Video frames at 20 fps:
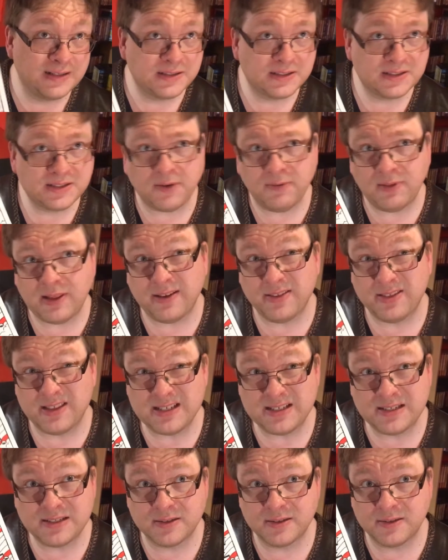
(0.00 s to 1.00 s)
Stuff like
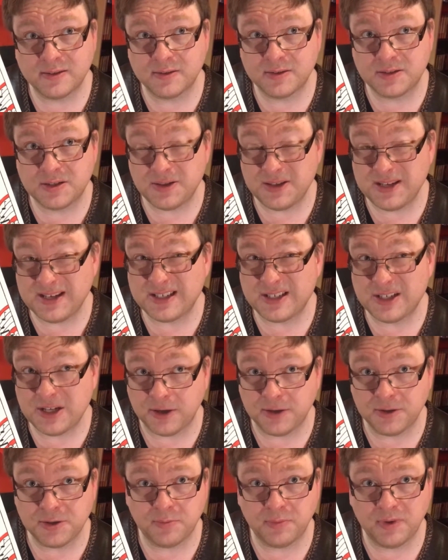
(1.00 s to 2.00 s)
these
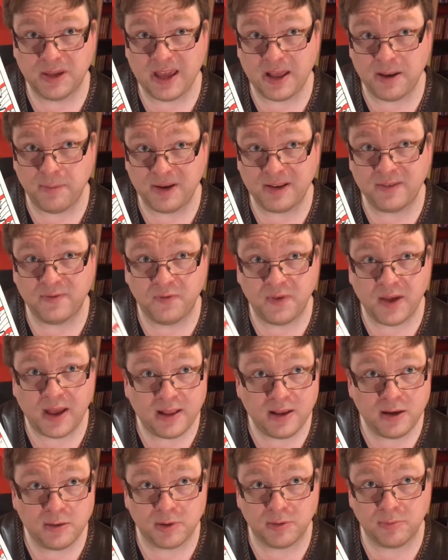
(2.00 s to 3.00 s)
turned to get a bit
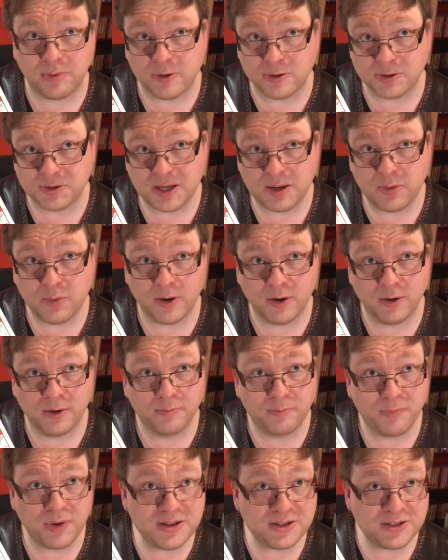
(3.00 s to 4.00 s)
valuable because they were
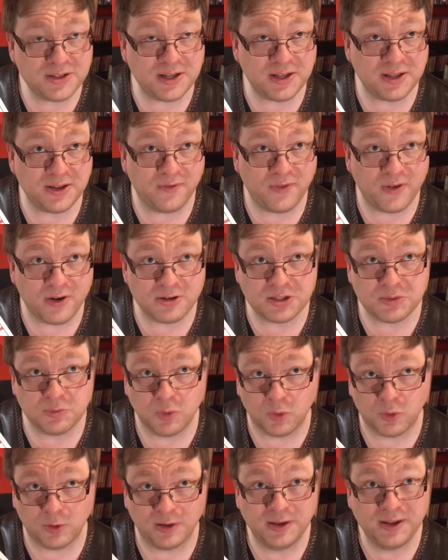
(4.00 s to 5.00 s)
printed in a very
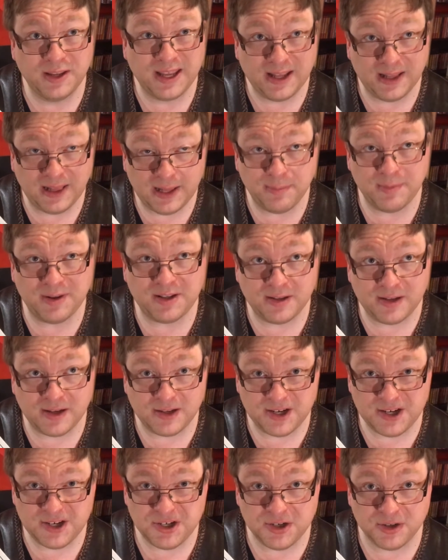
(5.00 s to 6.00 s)
small limited
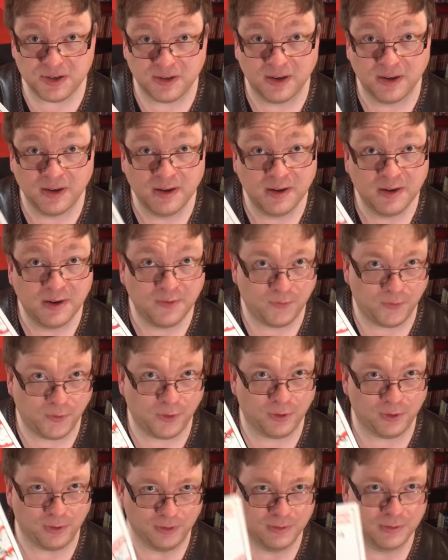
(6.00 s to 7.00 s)
edition
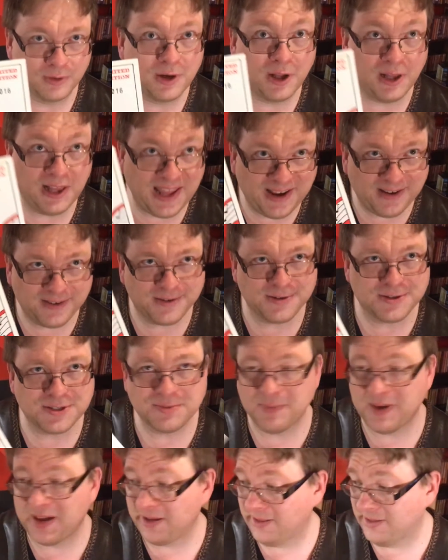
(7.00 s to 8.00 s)
for
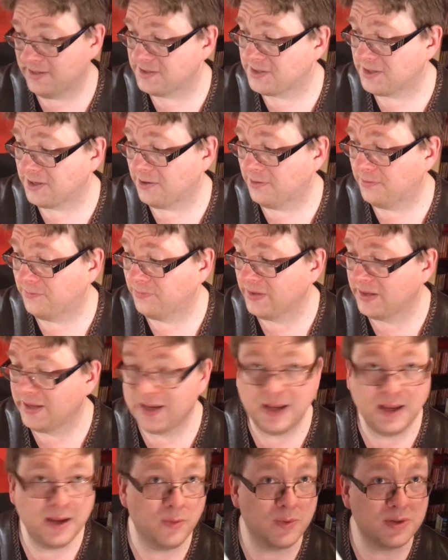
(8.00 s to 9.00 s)
collectors mainly. So
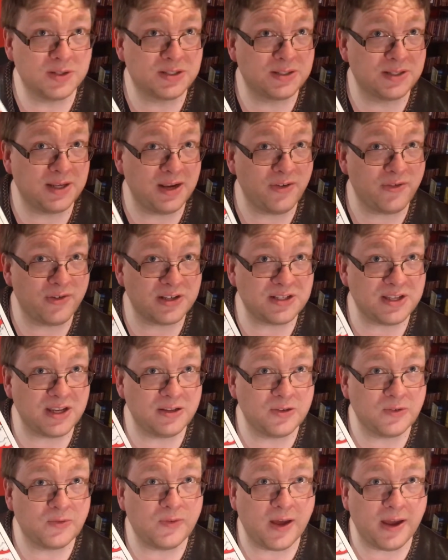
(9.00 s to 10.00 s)
it was
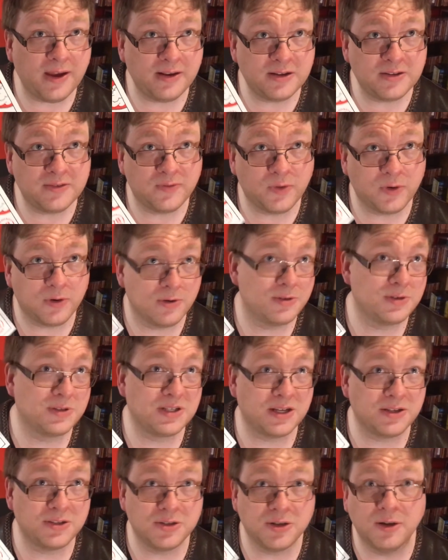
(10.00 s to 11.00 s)
interesting to find it for
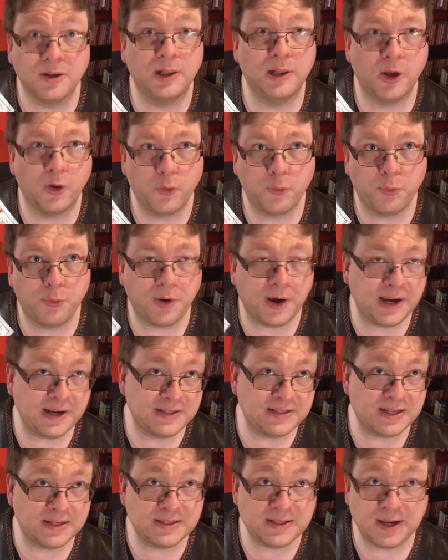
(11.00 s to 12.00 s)
such a low
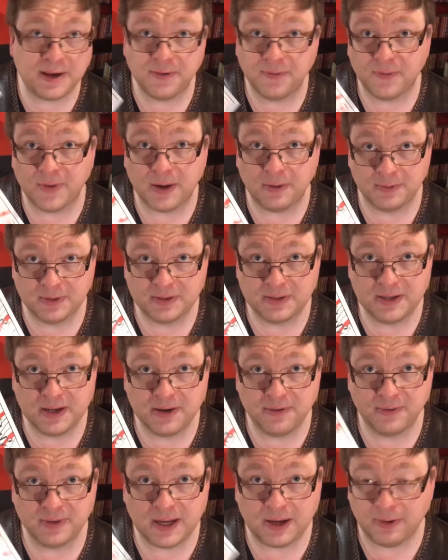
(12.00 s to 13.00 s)
price as I found it
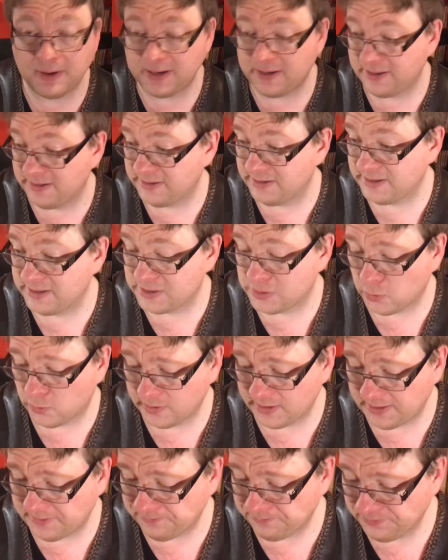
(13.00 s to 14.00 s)
now in
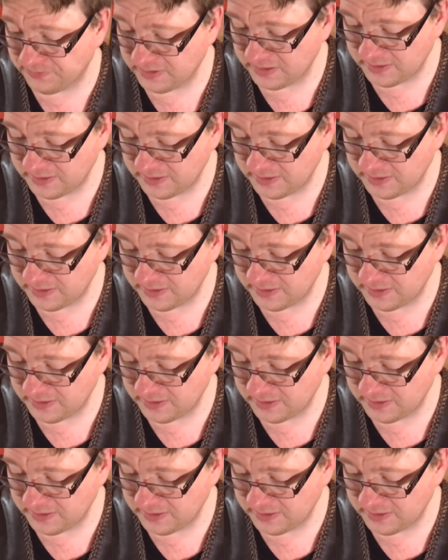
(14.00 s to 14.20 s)
Solna.